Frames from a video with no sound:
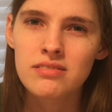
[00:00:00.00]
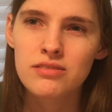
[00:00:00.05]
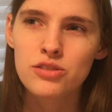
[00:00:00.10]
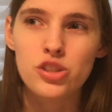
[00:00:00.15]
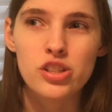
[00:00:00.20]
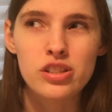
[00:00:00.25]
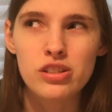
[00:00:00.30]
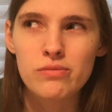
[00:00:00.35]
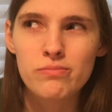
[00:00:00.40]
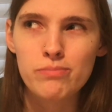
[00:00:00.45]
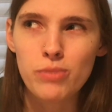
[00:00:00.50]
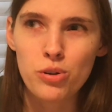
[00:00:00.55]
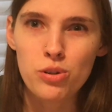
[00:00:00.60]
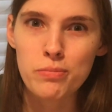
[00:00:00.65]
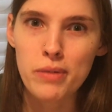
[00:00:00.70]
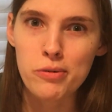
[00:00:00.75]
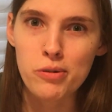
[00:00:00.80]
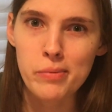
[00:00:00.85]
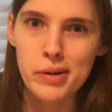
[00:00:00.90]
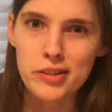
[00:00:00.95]
Just both of
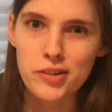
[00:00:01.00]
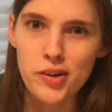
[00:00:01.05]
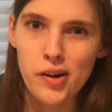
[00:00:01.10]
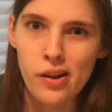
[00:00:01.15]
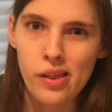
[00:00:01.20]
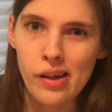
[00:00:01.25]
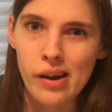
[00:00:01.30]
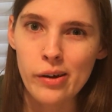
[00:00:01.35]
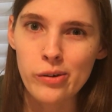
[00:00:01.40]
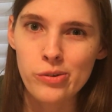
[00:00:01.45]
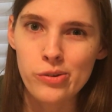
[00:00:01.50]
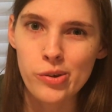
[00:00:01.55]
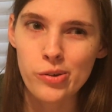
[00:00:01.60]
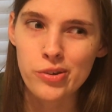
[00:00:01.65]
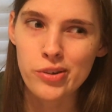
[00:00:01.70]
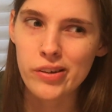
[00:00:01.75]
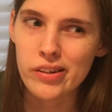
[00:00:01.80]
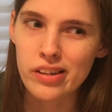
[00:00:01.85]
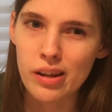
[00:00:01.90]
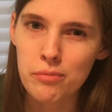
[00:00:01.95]
my roommates are out of the house, so
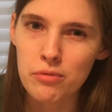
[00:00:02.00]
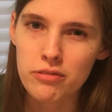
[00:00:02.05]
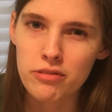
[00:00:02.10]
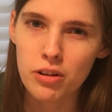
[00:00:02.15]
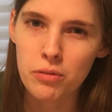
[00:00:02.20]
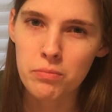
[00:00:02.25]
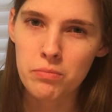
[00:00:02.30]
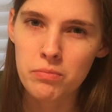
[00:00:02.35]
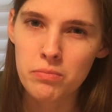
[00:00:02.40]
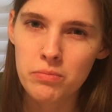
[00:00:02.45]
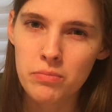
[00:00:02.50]
it's a good time to film.